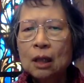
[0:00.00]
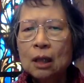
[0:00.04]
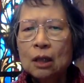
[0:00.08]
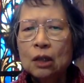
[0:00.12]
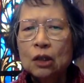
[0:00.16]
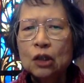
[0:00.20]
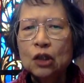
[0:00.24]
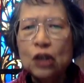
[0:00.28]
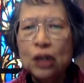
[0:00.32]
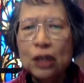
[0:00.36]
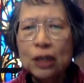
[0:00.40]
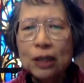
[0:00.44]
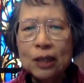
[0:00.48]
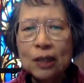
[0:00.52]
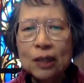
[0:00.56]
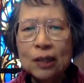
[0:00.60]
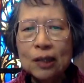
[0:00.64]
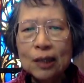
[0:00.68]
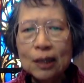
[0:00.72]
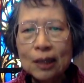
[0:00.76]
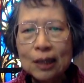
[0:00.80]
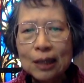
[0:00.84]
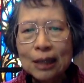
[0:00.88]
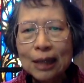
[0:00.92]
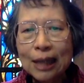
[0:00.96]
Jesus
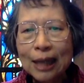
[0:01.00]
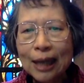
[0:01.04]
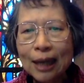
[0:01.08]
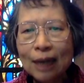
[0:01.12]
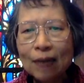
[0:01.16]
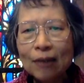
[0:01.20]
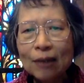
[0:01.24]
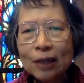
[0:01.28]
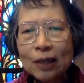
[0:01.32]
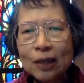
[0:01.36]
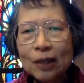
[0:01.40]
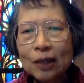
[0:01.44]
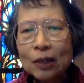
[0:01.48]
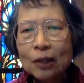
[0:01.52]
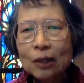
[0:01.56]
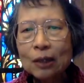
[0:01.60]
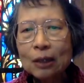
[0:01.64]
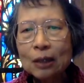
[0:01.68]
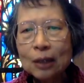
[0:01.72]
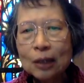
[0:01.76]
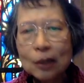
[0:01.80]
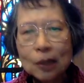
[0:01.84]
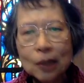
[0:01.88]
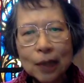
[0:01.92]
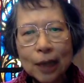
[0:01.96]
did tell his
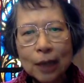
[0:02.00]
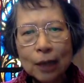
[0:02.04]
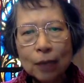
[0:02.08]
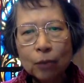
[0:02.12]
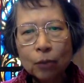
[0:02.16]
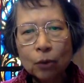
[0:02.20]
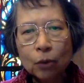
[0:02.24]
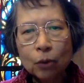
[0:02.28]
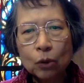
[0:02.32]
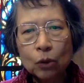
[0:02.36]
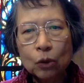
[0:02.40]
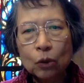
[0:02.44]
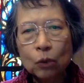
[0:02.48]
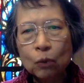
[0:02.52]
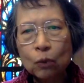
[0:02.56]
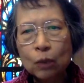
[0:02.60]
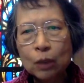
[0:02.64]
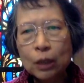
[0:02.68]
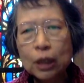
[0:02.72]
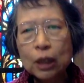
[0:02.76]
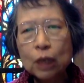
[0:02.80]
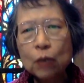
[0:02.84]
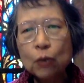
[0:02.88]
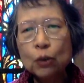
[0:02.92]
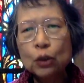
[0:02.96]
disciples what
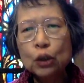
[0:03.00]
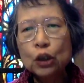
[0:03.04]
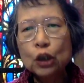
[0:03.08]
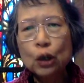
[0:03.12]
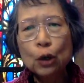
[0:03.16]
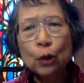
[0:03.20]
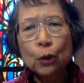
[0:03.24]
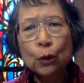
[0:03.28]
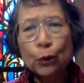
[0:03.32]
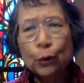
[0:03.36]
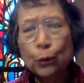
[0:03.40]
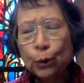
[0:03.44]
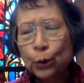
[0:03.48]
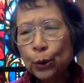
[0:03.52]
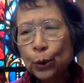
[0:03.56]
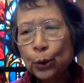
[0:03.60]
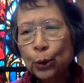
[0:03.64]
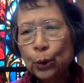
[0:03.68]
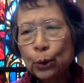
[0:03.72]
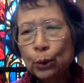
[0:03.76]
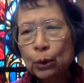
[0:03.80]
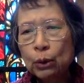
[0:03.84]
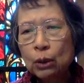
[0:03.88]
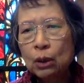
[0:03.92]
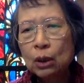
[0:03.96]
he would go
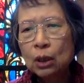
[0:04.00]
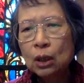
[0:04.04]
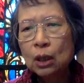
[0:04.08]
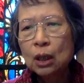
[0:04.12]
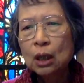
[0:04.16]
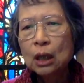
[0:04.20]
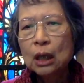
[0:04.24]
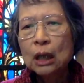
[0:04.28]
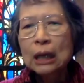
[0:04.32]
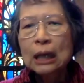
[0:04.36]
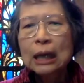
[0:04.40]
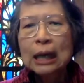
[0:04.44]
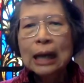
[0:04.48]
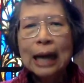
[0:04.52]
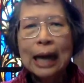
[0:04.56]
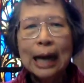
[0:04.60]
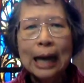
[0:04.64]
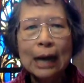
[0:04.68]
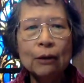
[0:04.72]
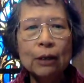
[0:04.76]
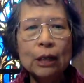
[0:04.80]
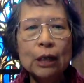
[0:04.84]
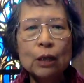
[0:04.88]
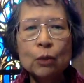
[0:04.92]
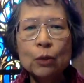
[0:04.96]
through,
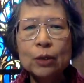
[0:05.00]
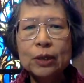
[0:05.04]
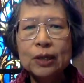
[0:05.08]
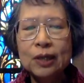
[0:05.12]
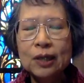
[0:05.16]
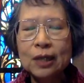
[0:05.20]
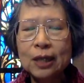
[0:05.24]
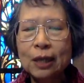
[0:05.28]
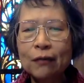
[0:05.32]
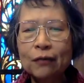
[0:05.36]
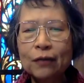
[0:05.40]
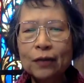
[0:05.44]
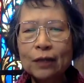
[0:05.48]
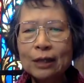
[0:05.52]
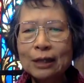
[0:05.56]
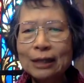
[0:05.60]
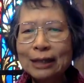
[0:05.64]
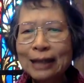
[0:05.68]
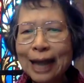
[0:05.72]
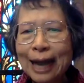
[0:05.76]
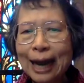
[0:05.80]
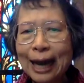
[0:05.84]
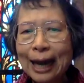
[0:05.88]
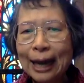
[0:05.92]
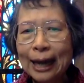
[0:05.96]
how he would suffer and
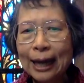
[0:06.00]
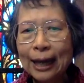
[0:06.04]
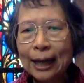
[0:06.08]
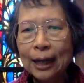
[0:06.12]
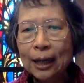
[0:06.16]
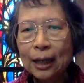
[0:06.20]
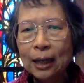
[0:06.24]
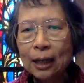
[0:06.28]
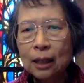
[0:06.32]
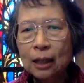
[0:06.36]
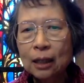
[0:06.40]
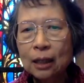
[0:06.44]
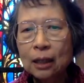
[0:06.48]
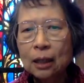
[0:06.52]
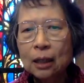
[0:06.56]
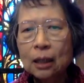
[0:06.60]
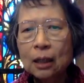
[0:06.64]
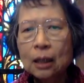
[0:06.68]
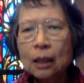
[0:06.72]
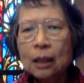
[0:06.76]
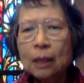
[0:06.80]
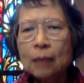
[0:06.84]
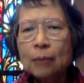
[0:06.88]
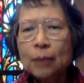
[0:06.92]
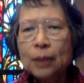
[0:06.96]
die.
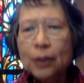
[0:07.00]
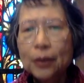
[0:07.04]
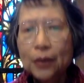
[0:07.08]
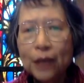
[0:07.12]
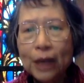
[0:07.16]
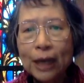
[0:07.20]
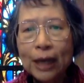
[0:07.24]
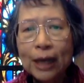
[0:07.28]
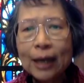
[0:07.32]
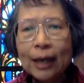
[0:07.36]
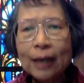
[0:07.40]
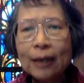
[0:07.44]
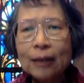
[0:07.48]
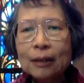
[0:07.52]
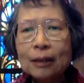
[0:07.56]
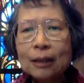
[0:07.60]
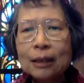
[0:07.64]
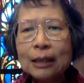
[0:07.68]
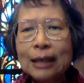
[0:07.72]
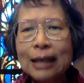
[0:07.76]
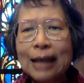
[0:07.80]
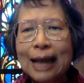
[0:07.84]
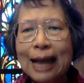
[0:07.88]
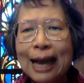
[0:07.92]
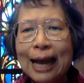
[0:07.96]
But then
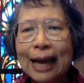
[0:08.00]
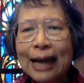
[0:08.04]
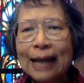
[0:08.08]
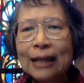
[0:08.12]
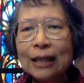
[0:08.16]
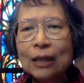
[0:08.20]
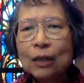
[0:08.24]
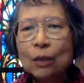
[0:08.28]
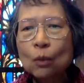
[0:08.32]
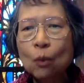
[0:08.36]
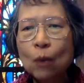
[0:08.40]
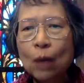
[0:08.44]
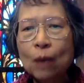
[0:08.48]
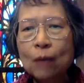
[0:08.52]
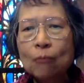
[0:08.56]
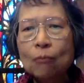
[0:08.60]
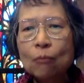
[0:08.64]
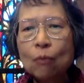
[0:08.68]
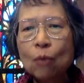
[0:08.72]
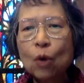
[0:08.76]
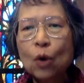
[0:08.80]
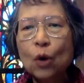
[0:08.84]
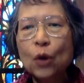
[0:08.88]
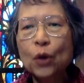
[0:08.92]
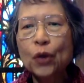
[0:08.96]
he added one
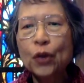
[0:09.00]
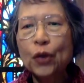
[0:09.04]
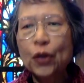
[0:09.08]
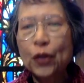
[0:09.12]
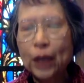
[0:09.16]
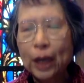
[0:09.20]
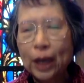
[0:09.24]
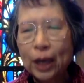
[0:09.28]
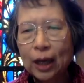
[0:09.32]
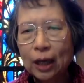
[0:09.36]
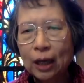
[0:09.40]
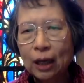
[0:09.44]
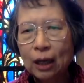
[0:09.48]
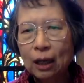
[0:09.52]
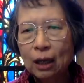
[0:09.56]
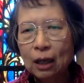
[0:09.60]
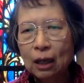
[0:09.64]
more thing